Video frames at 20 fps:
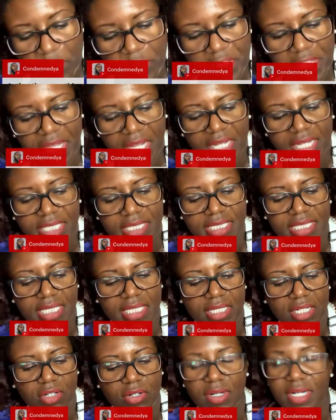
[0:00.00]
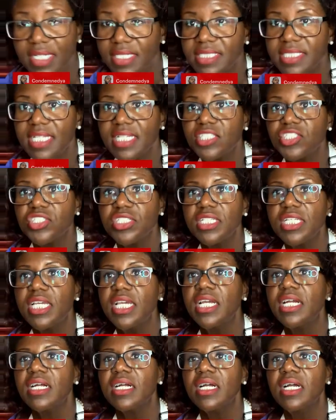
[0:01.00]
hopefully y'all can see the cross section
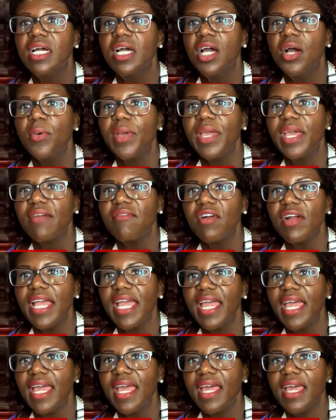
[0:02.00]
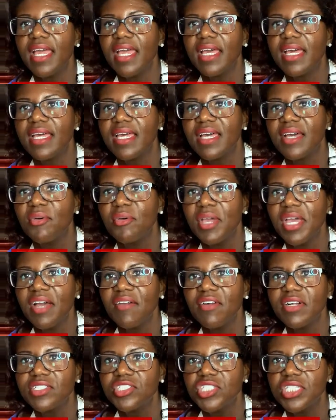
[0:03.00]
here. We have our egg, we
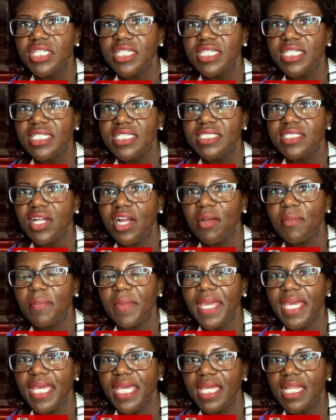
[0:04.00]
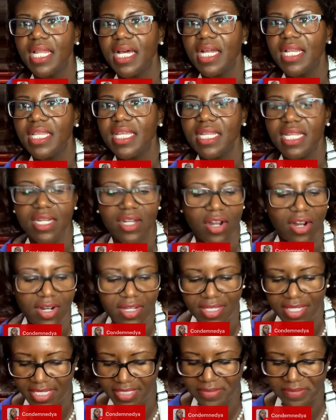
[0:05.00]
have our cheese, our bacon, onion, and
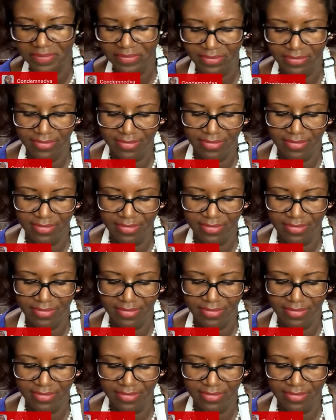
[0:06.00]
garlic.